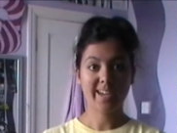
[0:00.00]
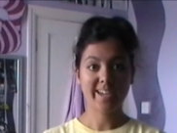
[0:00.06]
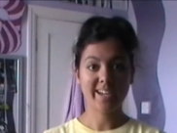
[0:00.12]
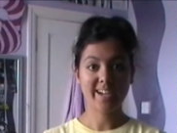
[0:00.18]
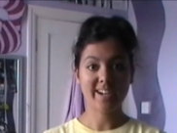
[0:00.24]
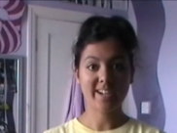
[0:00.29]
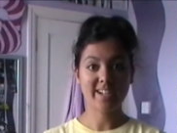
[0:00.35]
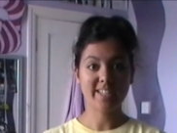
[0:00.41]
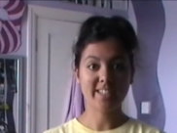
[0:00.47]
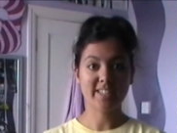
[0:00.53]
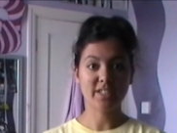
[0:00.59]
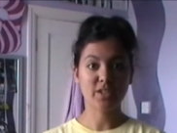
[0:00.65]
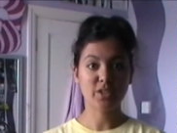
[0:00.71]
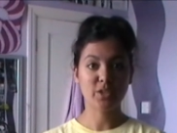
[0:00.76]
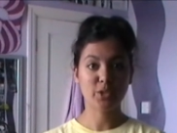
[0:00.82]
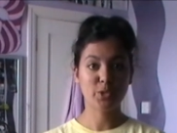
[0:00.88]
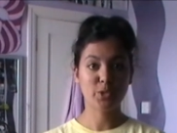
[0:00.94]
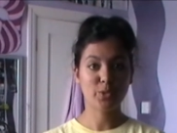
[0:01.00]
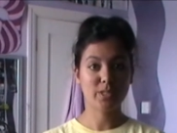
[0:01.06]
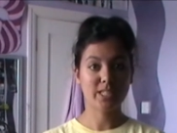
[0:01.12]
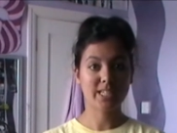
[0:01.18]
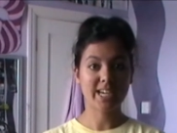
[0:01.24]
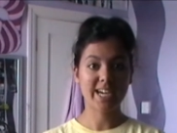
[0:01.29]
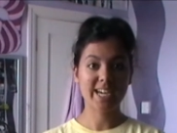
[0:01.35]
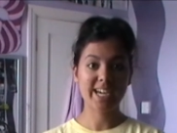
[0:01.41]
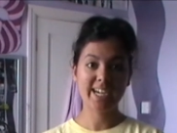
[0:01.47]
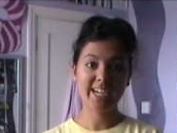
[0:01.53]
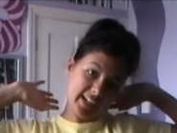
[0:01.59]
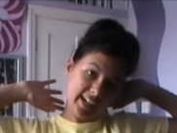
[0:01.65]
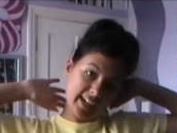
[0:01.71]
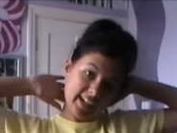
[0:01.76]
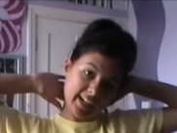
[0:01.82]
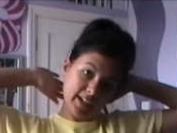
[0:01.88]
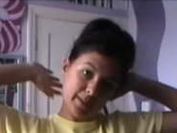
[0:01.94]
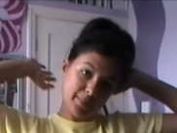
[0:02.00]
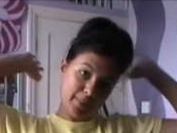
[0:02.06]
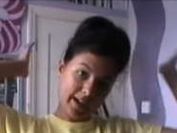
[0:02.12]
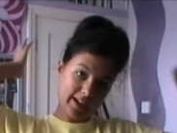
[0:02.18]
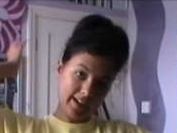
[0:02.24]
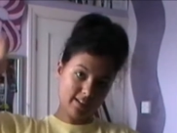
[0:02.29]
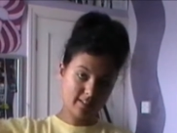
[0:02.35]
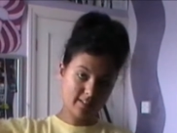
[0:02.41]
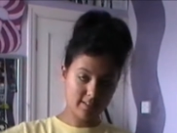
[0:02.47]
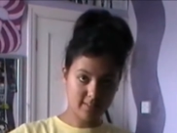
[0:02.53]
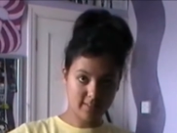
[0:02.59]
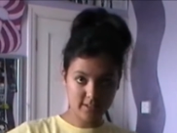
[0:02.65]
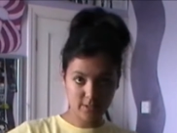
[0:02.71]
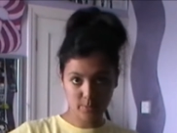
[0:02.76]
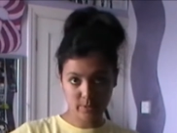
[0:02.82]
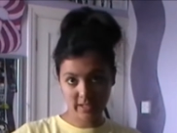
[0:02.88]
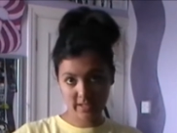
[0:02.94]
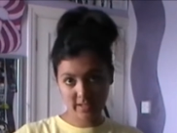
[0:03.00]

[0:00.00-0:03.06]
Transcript: Hey guys, it's Tuesday and I'm back this